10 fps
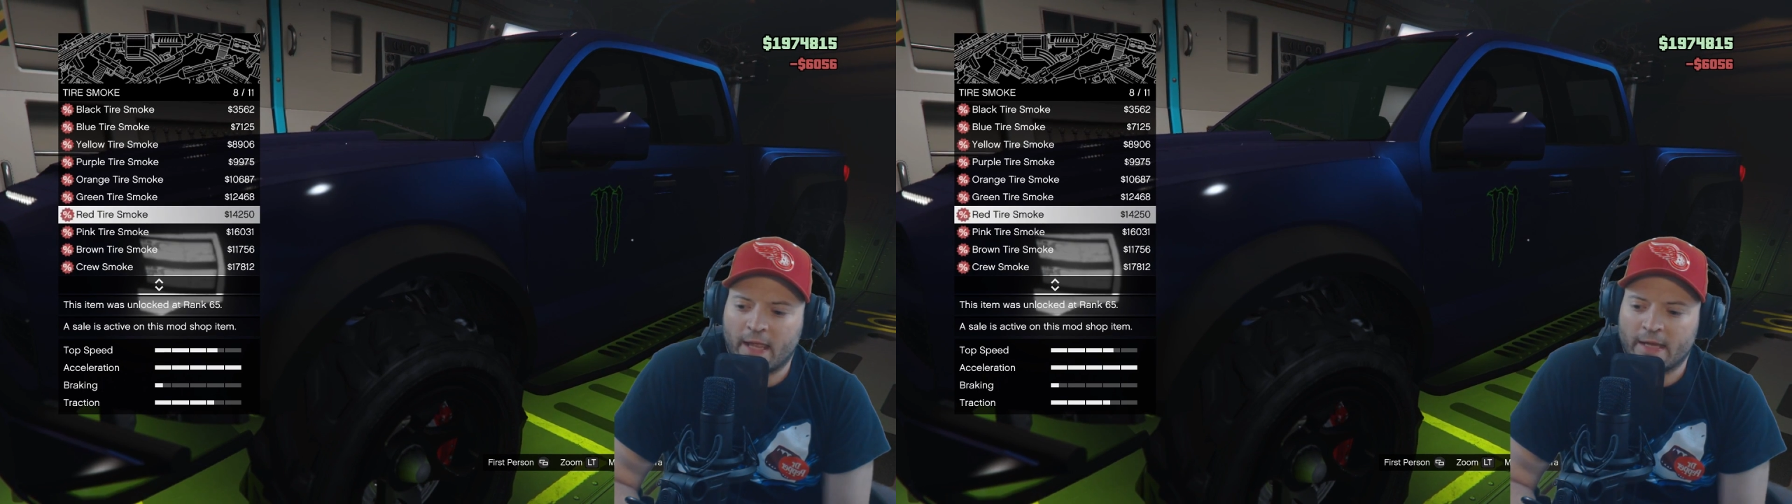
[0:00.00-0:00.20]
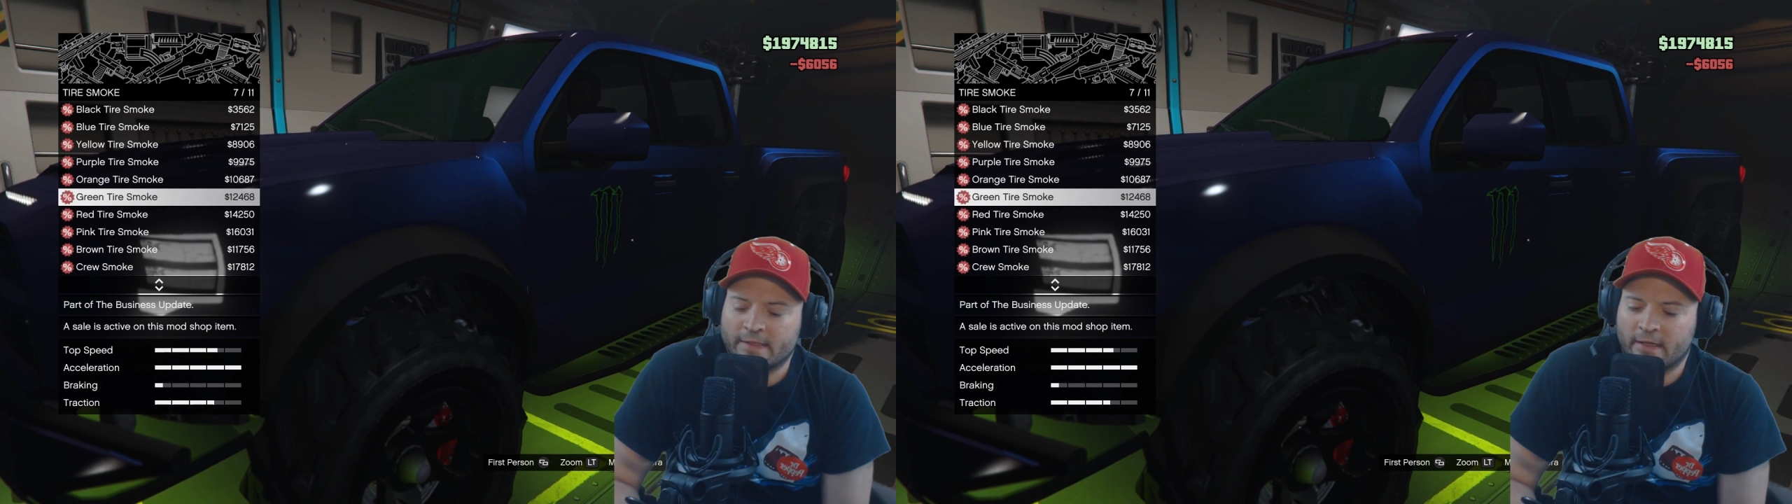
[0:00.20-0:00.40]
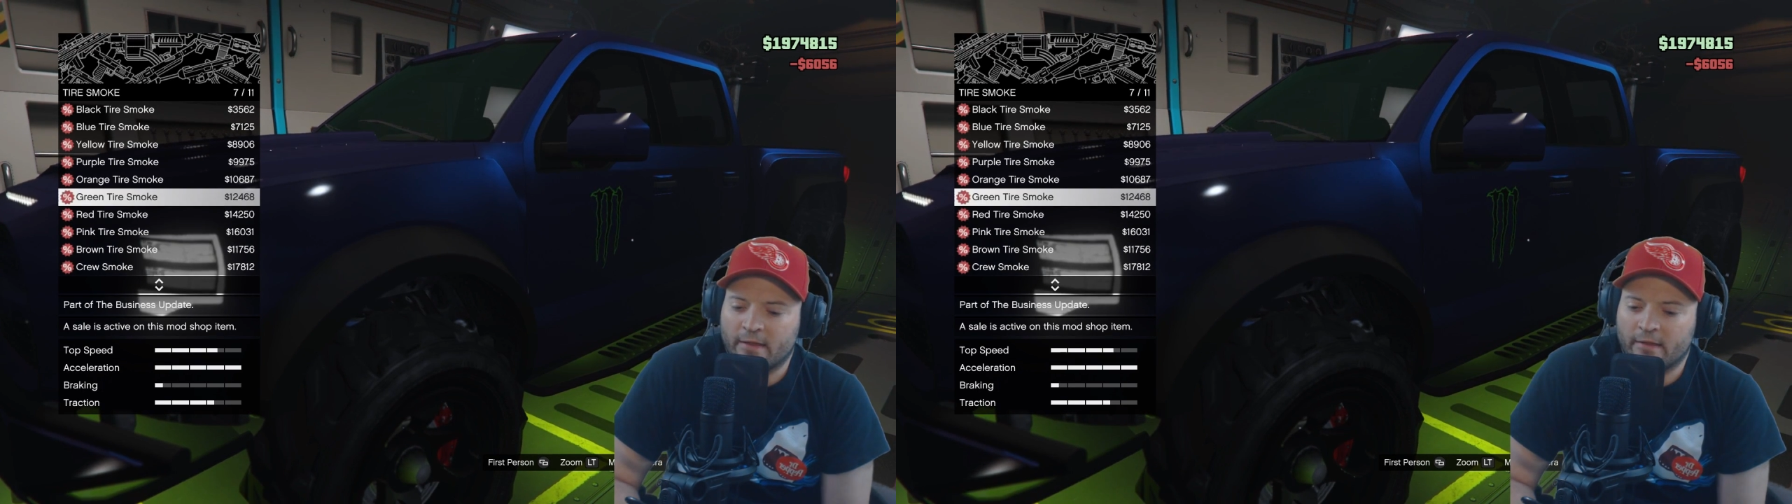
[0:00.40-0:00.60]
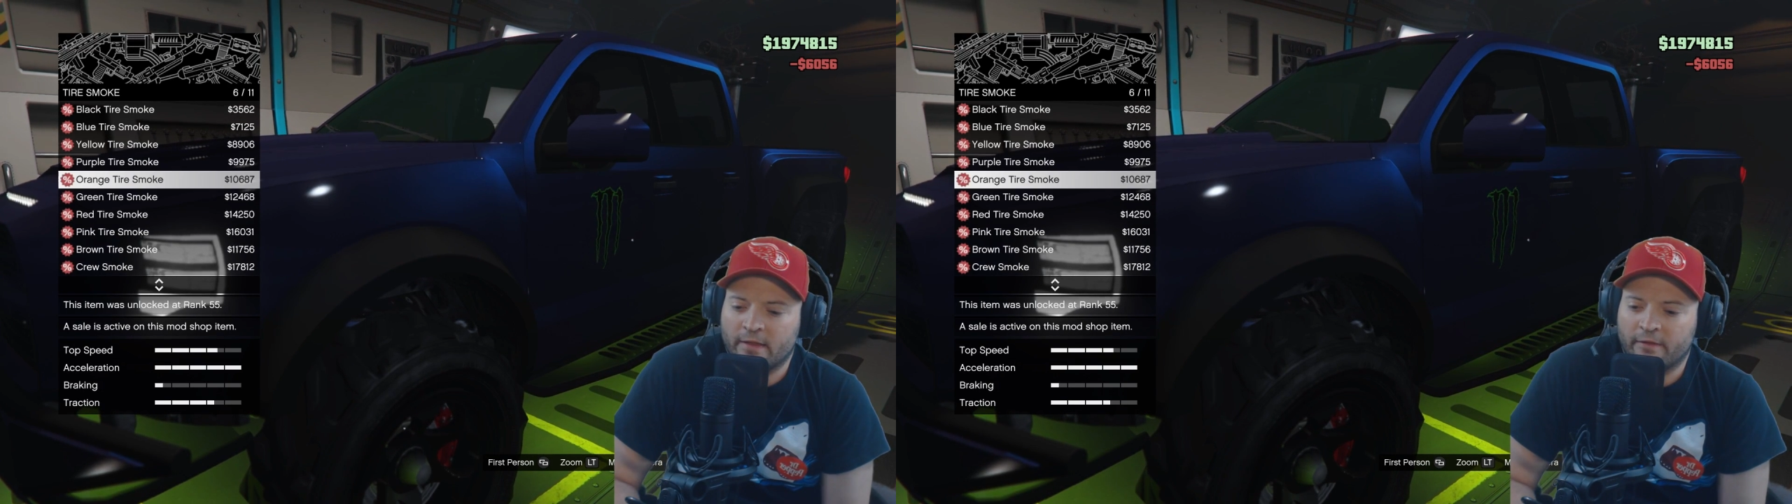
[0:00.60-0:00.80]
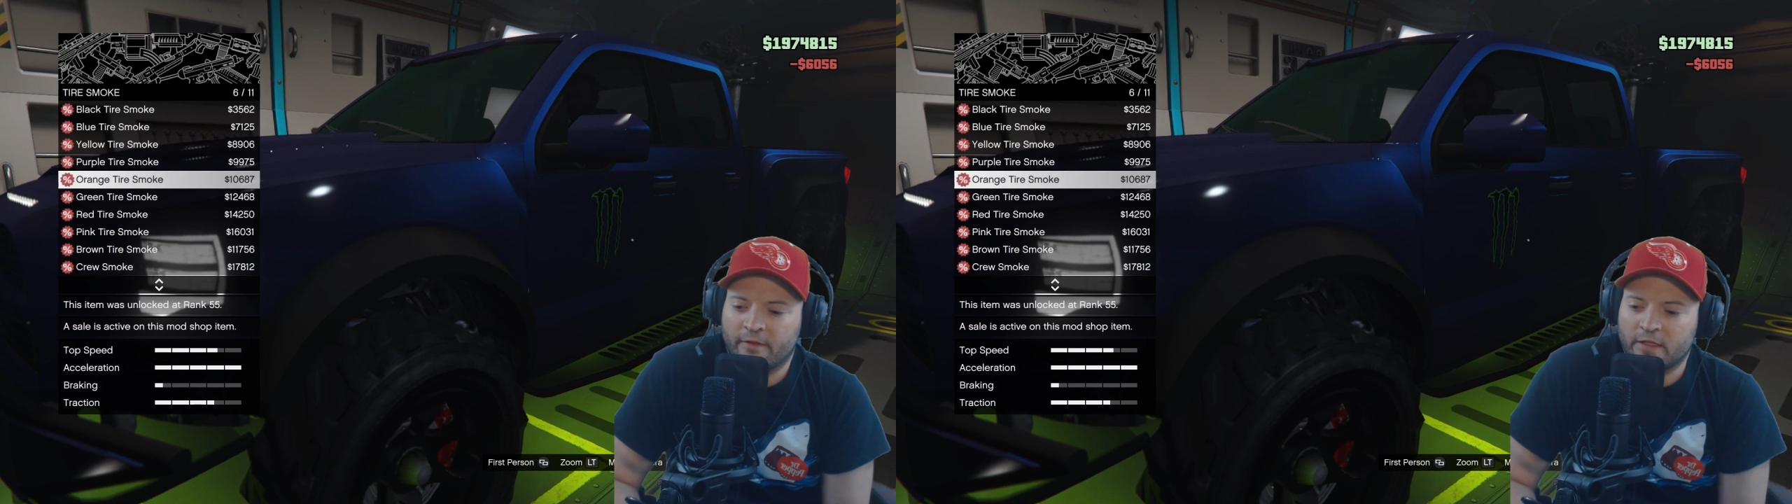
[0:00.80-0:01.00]
exit
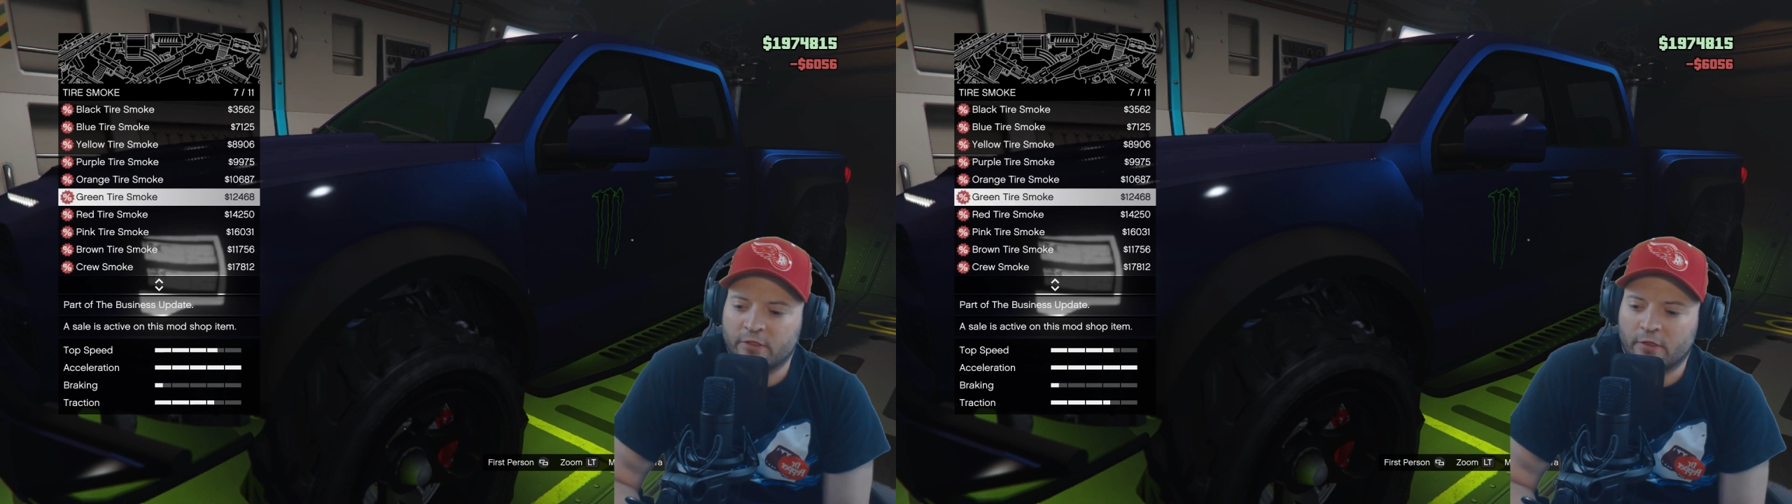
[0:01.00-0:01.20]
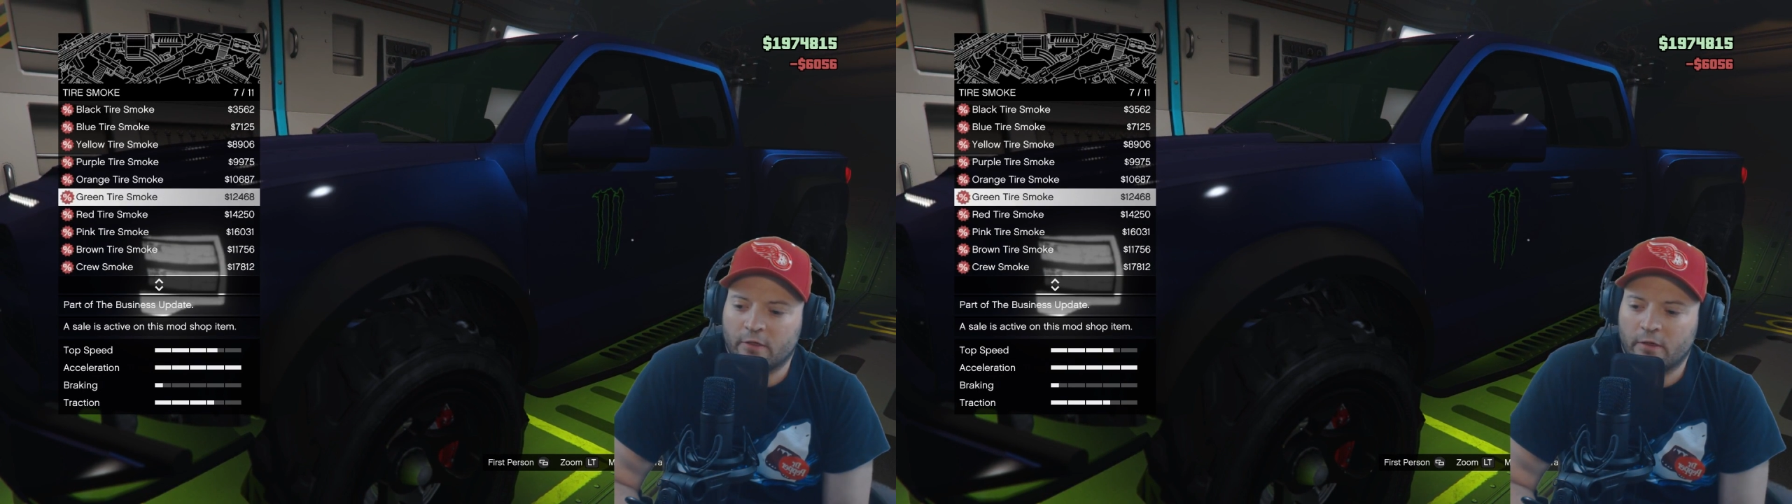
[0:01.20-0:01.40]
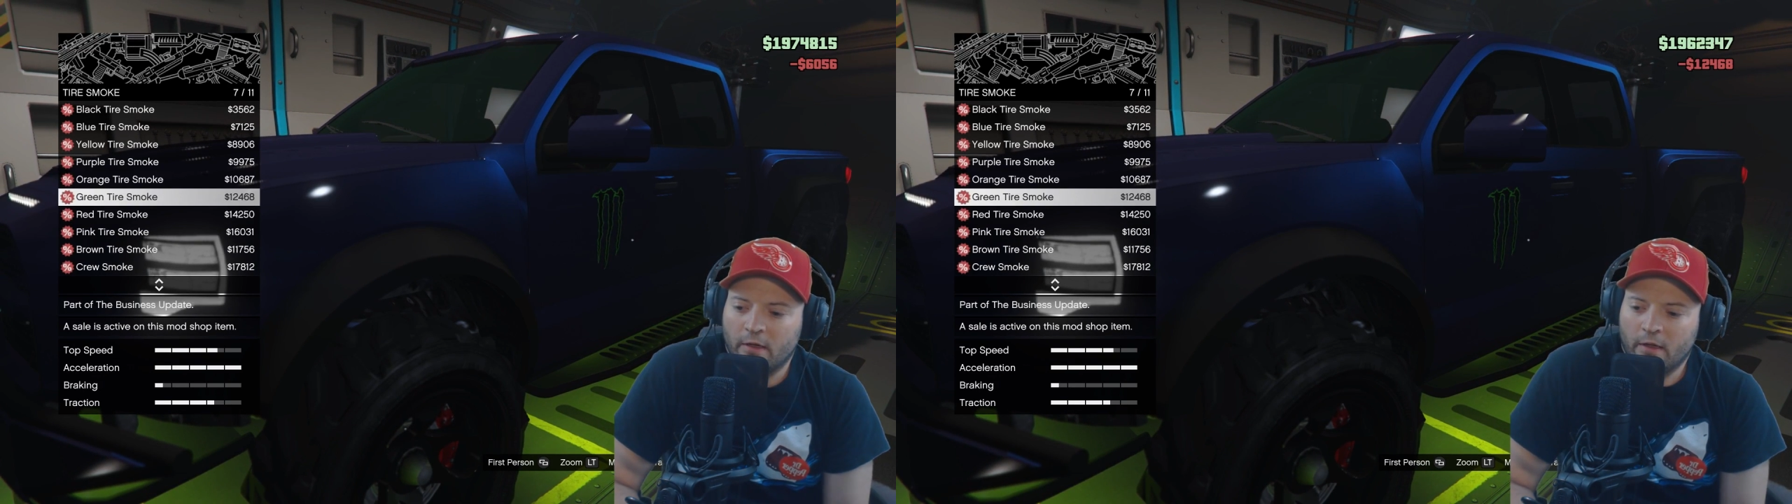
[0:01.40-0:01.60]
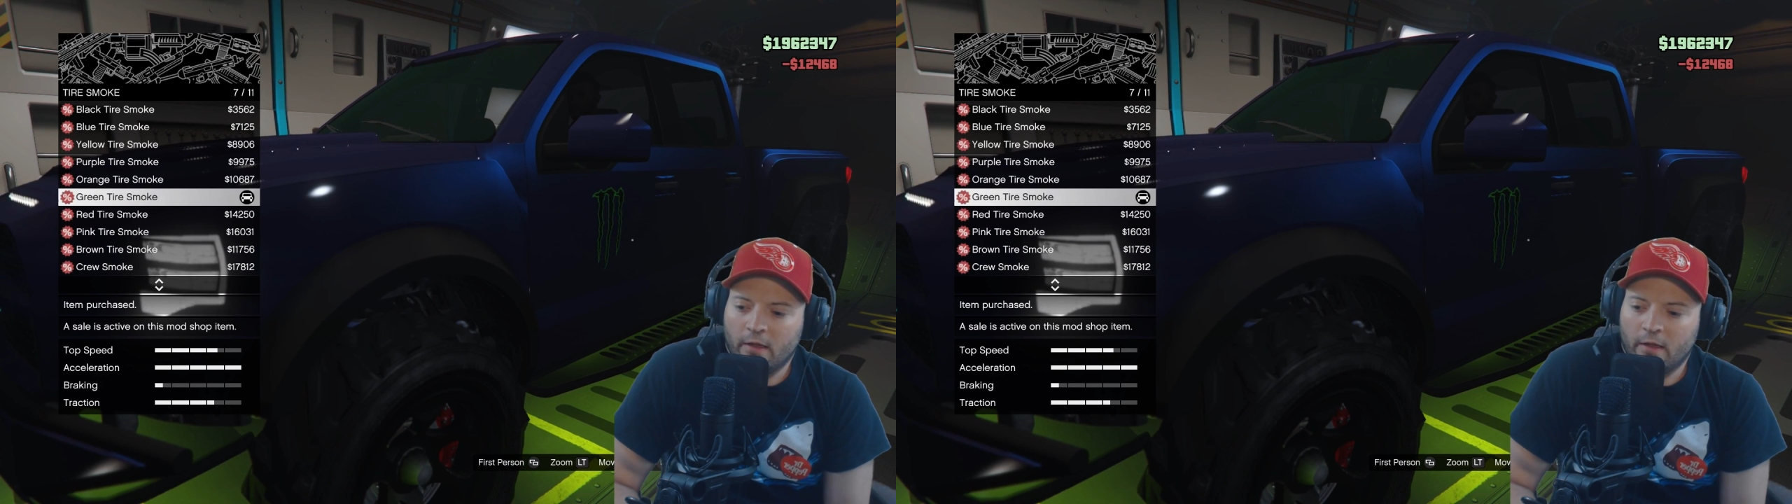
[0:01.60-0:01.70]
the Avenger